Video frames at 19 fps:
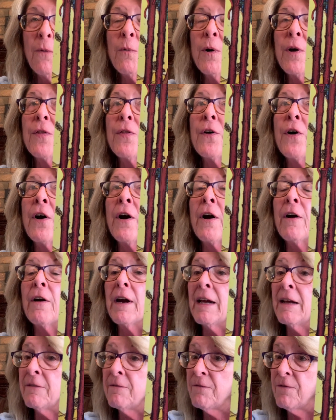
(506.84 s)
with our
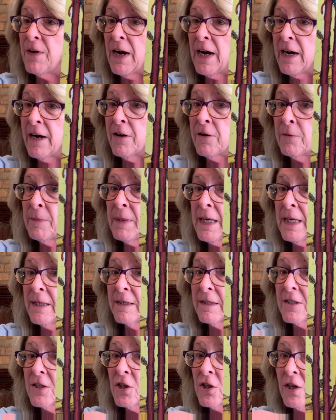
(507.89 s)

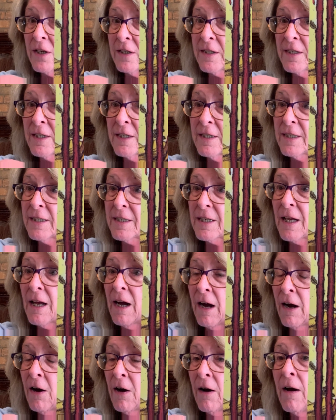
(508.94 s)
environment, because this is
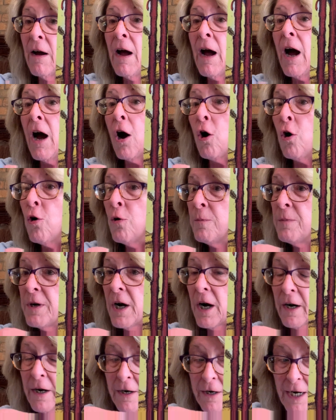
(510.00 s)
a home
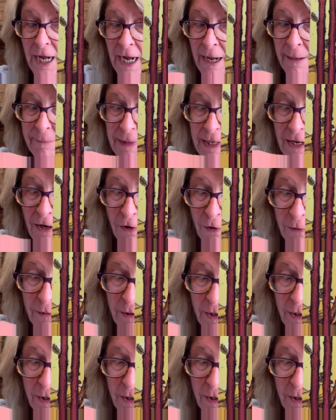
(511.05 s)
card, happy home